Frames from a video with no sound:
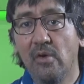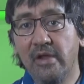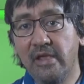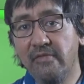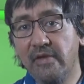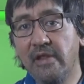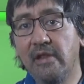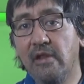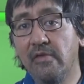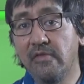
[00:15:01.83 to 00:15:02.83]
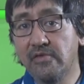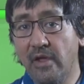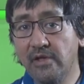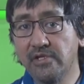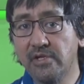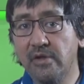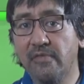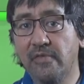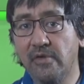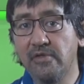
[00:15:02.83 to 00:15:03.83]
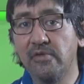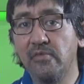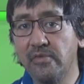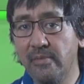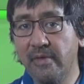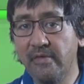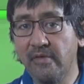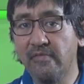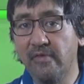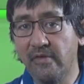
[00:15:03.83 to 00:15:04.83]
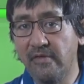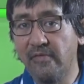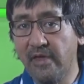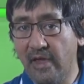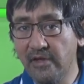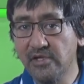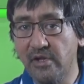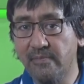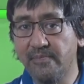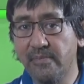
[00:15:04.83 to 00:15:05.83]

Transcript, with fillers: or even an illustration of certain rudiments of versification.